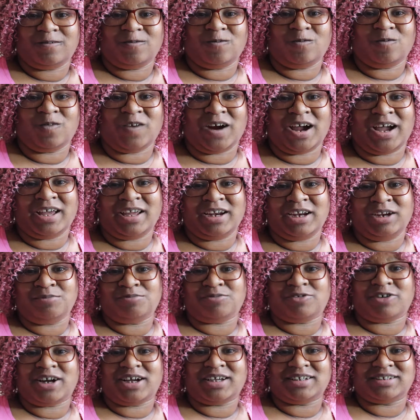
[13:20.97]
writing
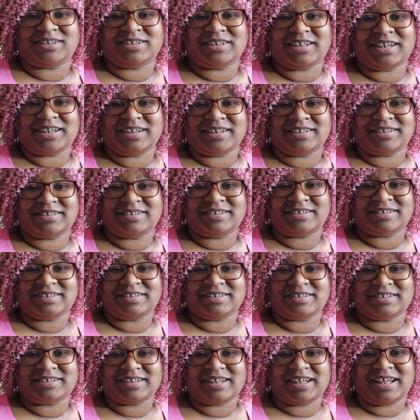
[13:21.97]

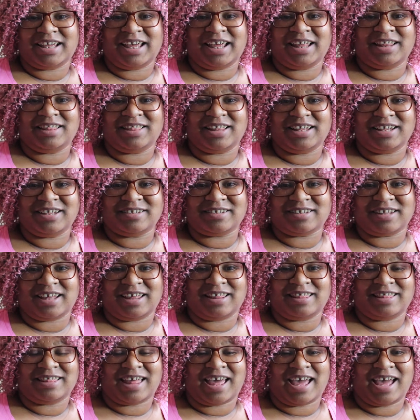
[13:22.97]
process and things
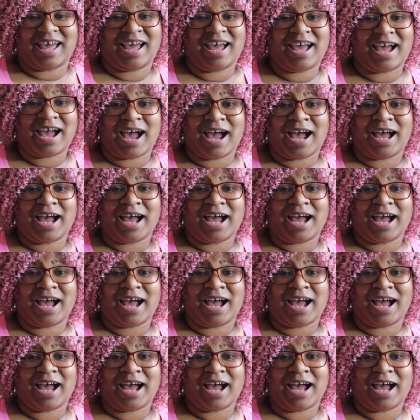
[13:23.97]
like that,